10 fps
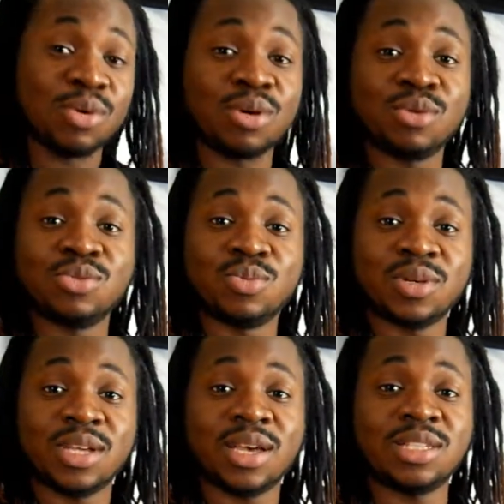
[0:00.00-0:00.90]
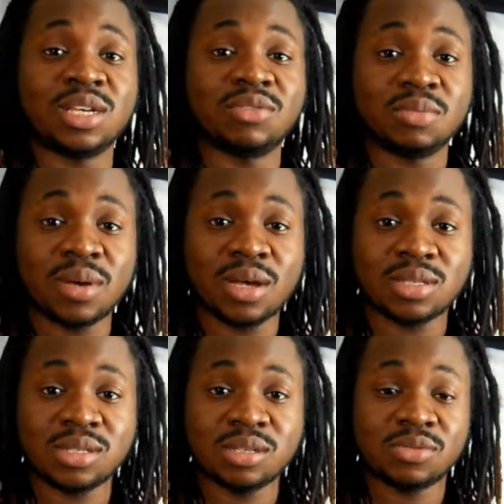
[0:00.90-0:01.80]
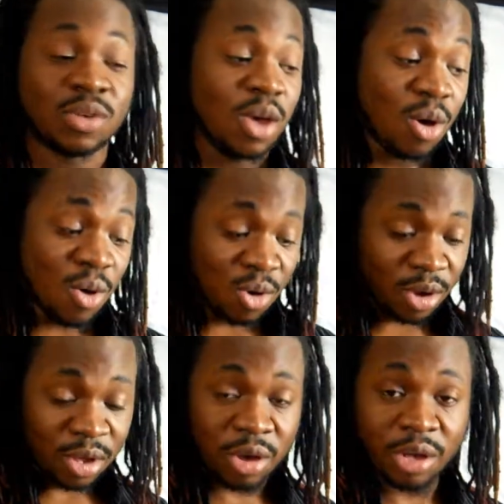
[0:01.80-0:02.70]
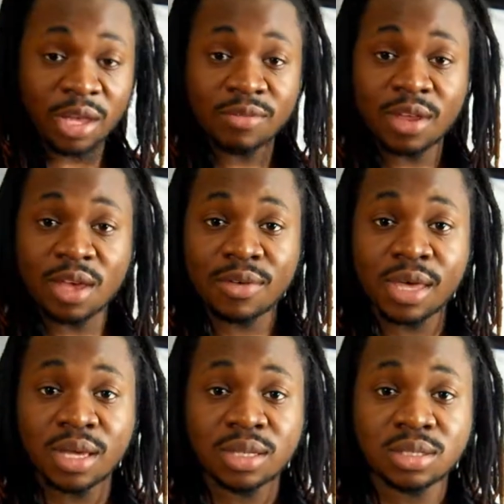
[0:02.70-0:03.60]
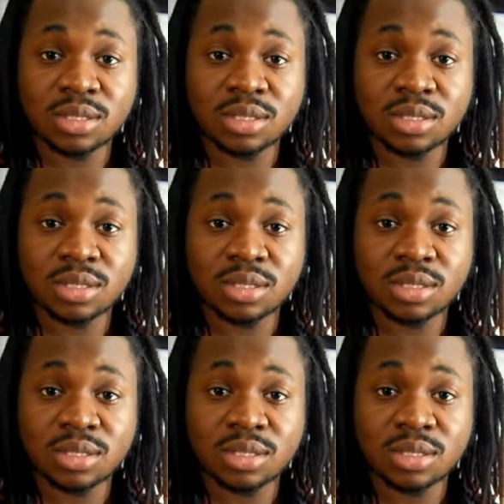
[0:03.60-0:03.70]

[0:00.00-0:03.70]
go through when they're HIV positive or even have AIDS.